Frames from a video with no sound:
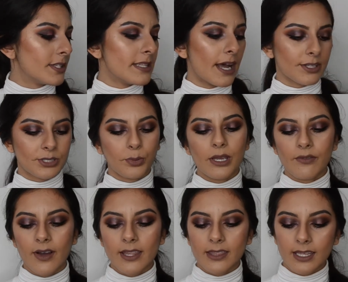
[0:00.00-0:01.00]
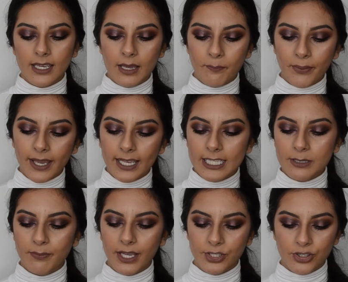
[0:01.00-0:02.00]
now Zoeva the Pink
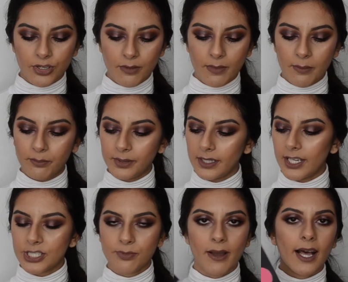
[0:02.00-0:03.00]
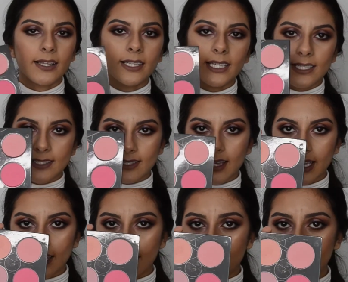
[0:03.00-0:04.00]
Spectrum blush palette is
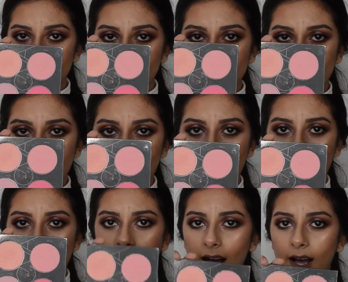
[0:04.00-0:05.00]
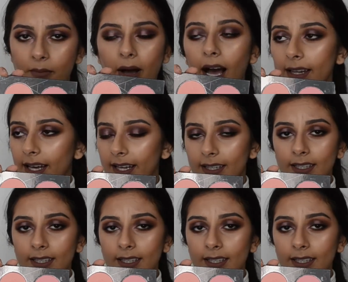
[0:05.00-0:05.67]
like this um, I like